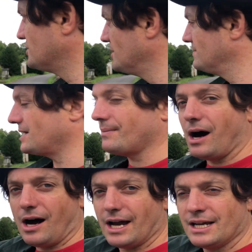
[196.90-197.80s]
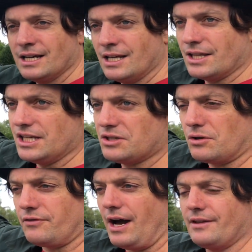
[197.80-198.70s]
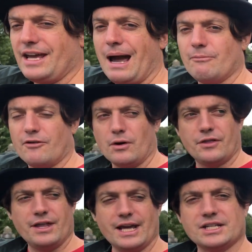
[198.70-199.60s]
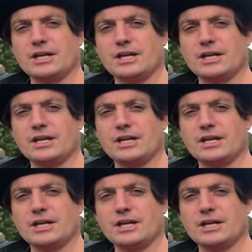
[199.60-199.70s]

tombs up high, these sort of the amphora thing,